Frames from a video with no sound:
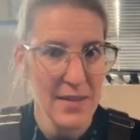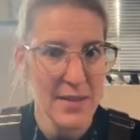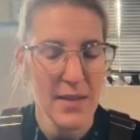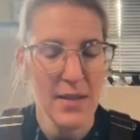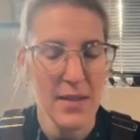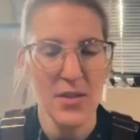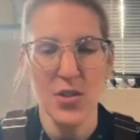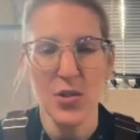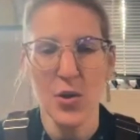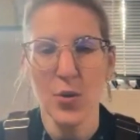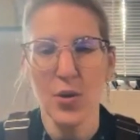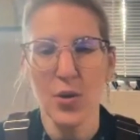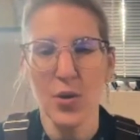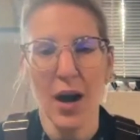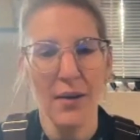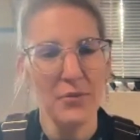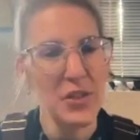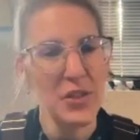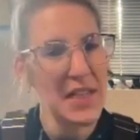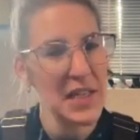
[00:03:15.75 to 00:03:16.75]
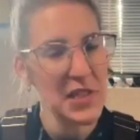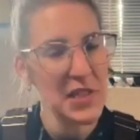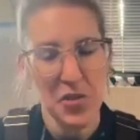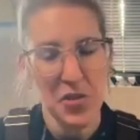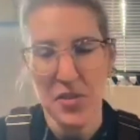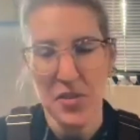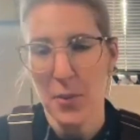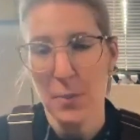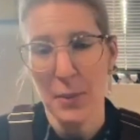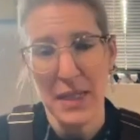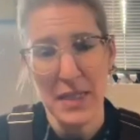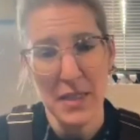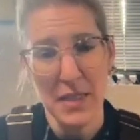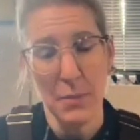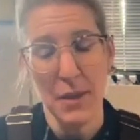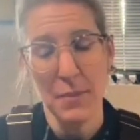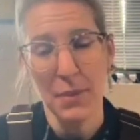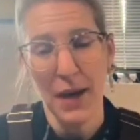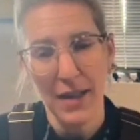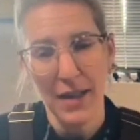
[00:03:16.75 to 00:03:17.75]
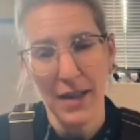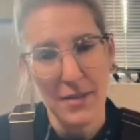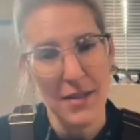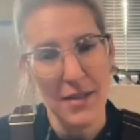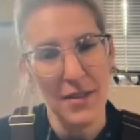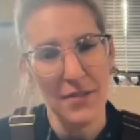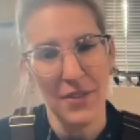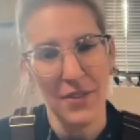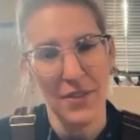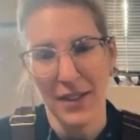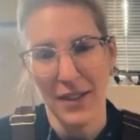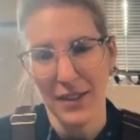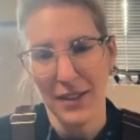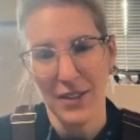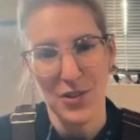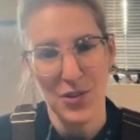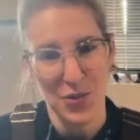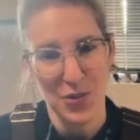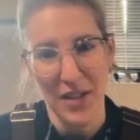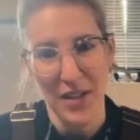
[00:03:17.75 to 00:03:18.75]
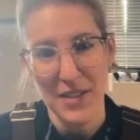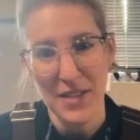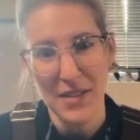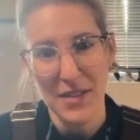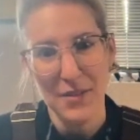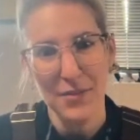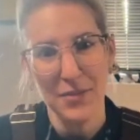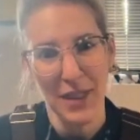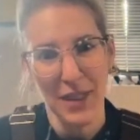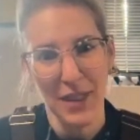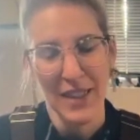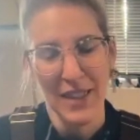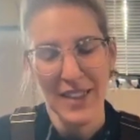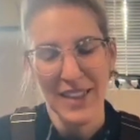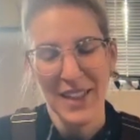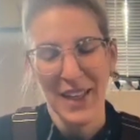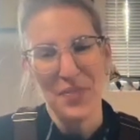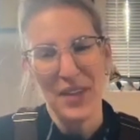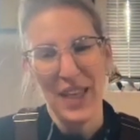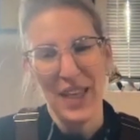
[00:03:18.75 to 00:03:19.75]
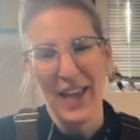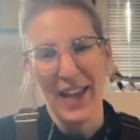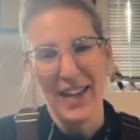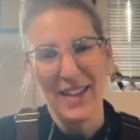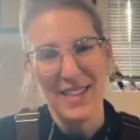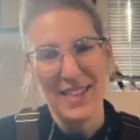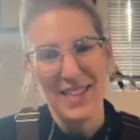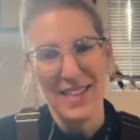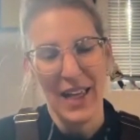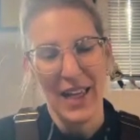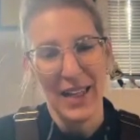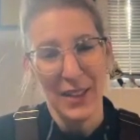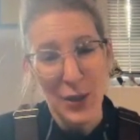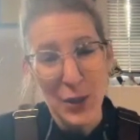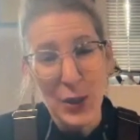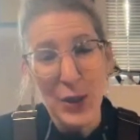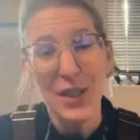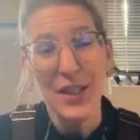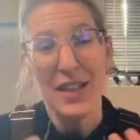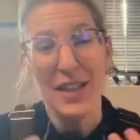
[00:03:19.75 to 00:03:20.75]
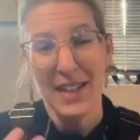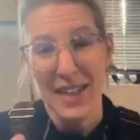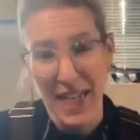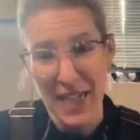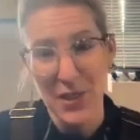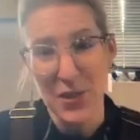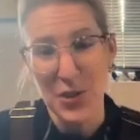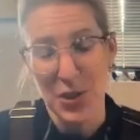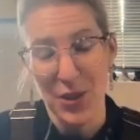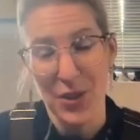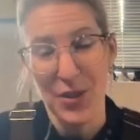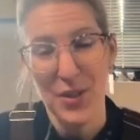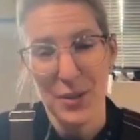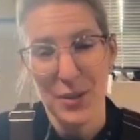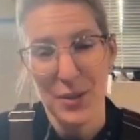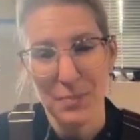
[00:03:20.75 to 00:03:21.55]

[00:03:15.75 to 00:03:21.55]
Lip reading: And so conversations are meant to be positive and constructive and good-natured.